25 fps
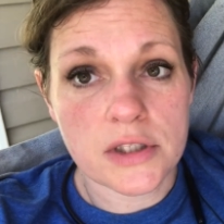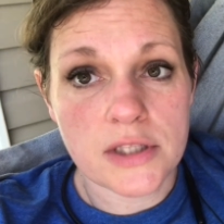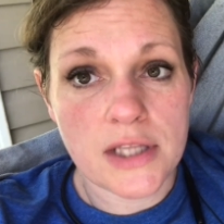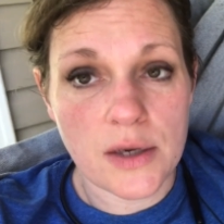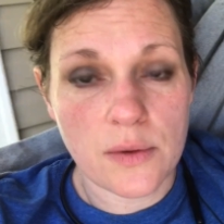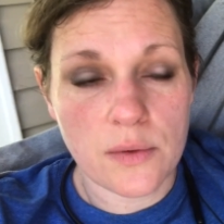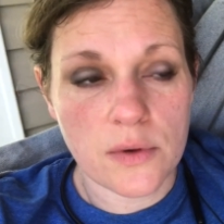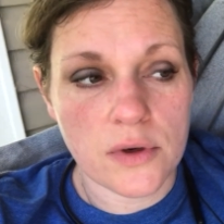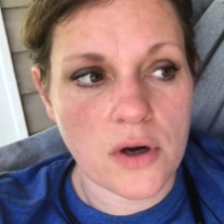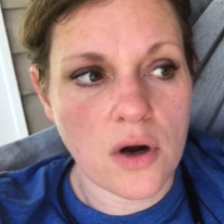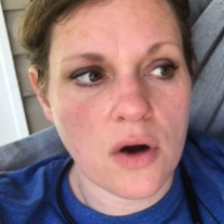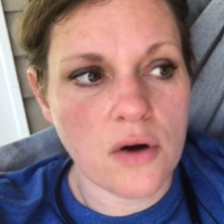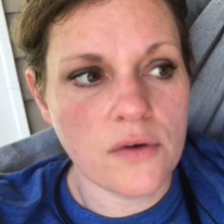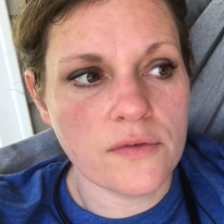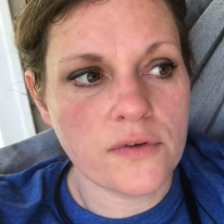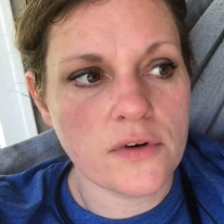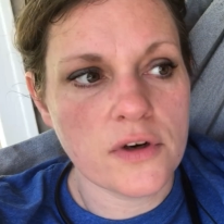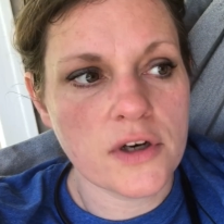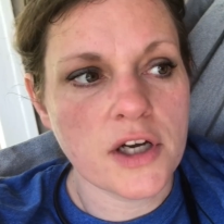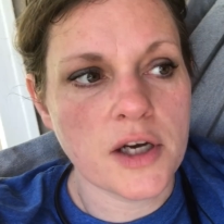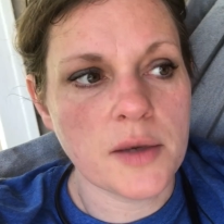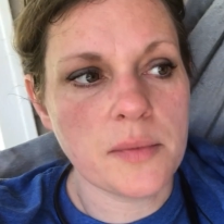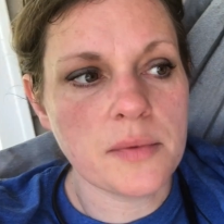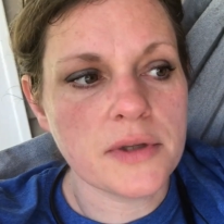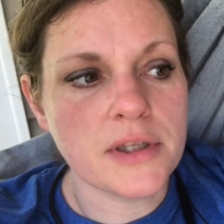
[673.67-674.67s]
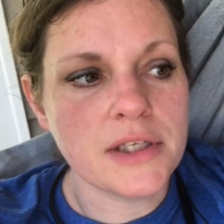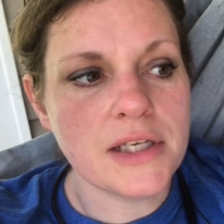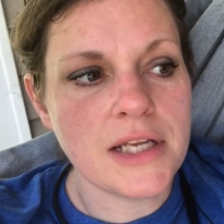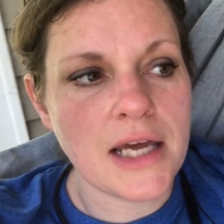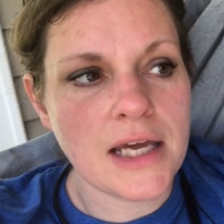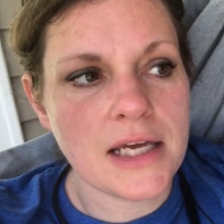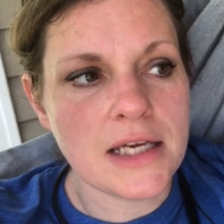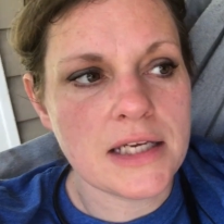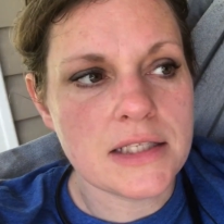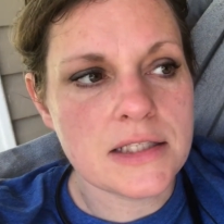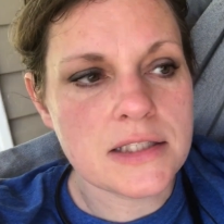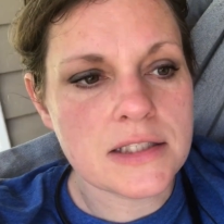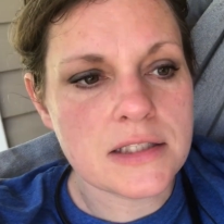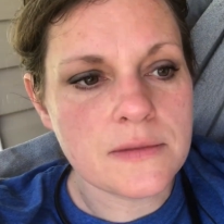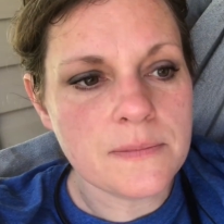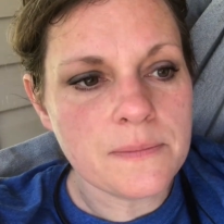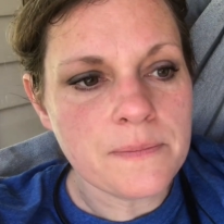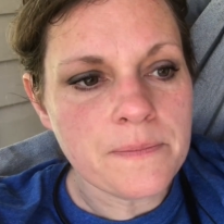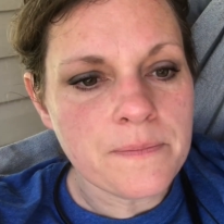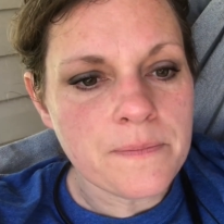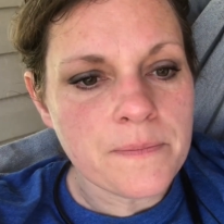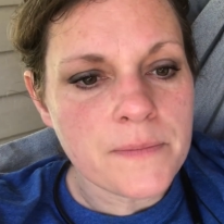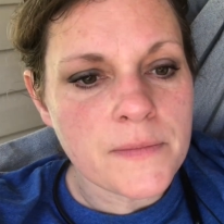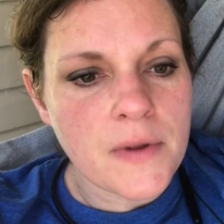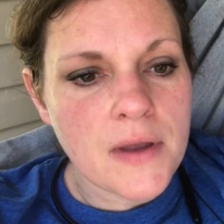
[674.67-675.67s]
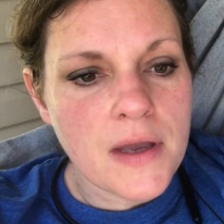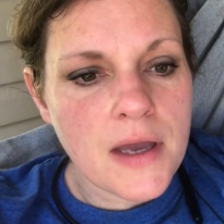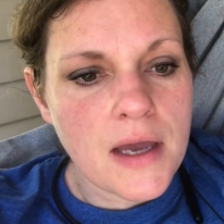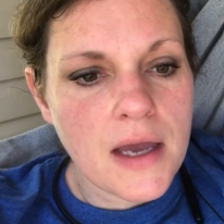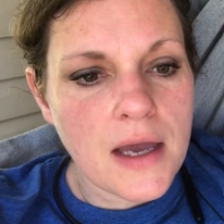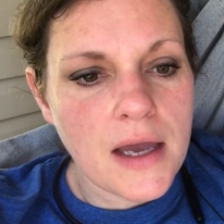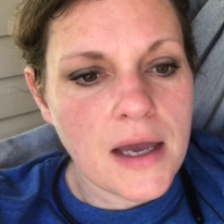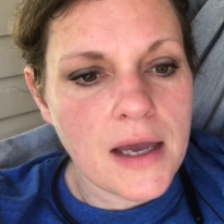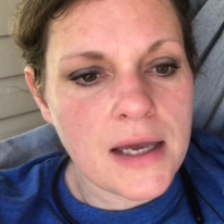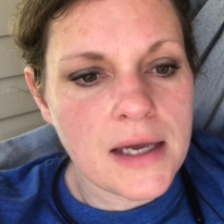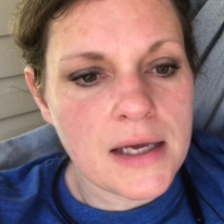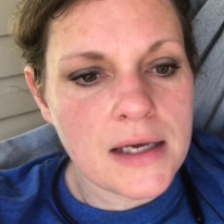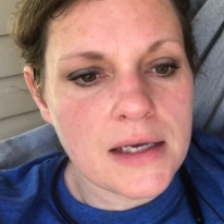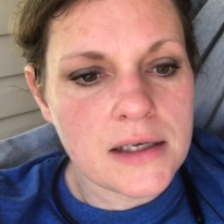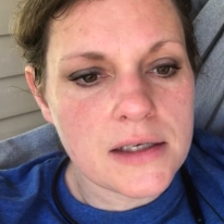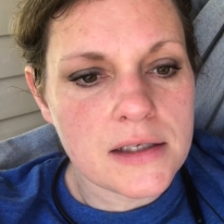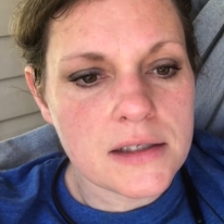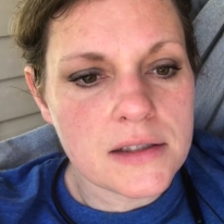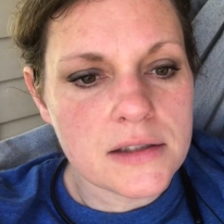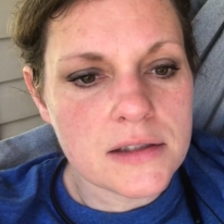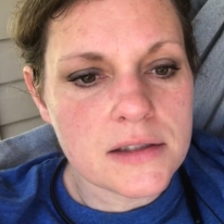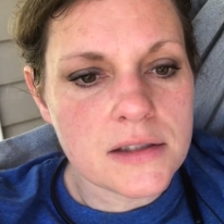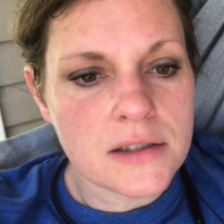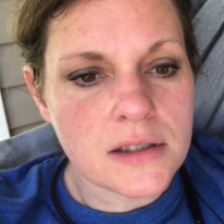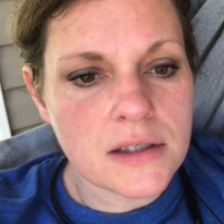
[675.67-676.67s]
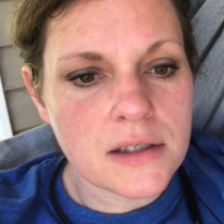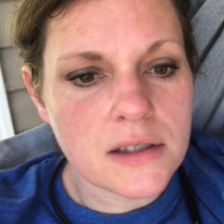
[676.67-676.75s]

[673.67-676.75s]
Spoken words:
They were gone for a couple of days, and